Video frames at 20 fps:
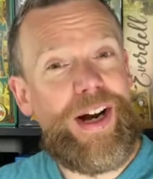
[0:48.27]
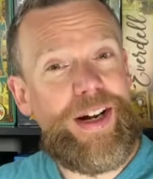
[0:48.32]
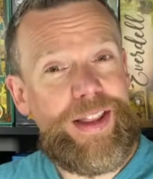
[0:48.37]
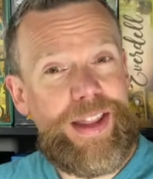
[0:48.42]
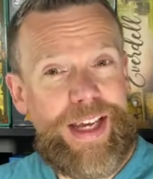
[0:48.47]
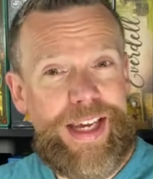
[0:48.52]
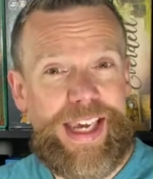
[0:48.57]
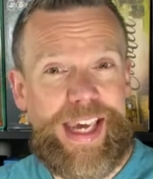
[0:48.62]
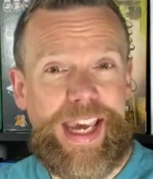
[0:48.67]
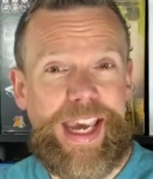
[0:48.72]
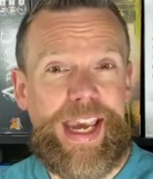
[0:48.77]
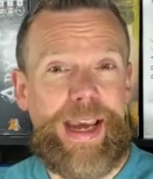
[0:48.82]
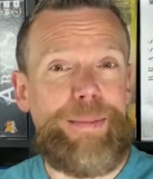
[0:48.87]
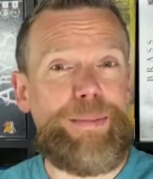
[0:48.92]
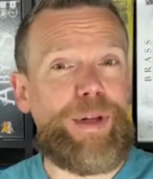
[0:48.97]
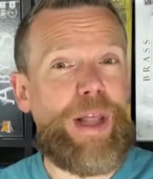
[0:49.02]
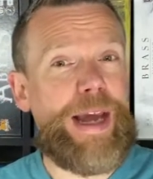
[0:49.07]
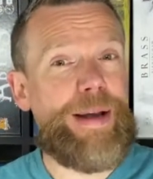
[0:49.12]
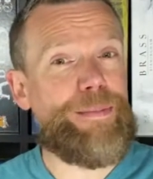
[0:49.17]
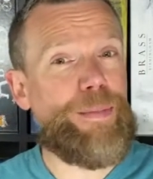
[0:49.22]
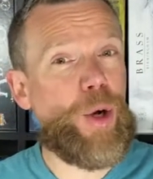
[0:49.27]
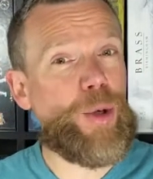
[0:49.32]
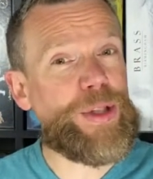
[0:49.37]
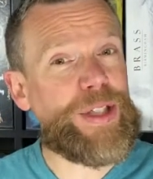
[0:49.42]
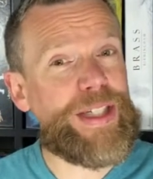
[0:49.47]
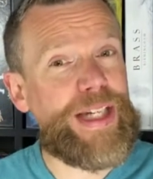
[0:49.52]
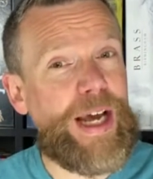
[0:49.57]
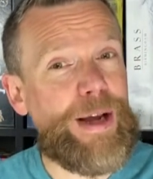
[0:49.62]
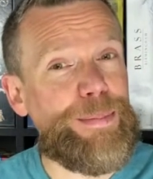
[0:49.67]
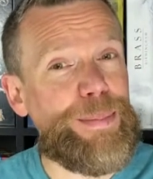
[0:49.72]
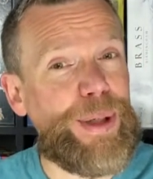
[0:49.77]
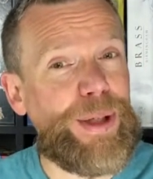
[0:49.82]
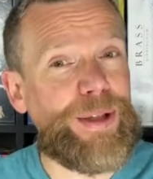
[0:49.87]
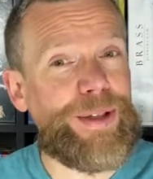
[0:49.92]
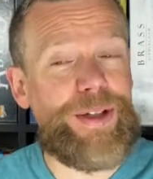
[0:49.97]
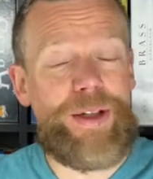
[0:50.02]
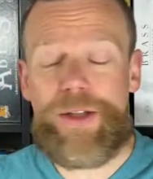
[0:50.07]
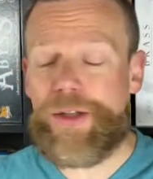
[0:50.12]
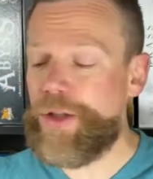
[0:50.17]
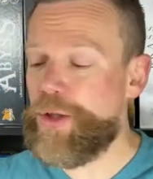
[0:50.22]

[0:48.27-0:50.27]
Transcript: the game, like most deck builders,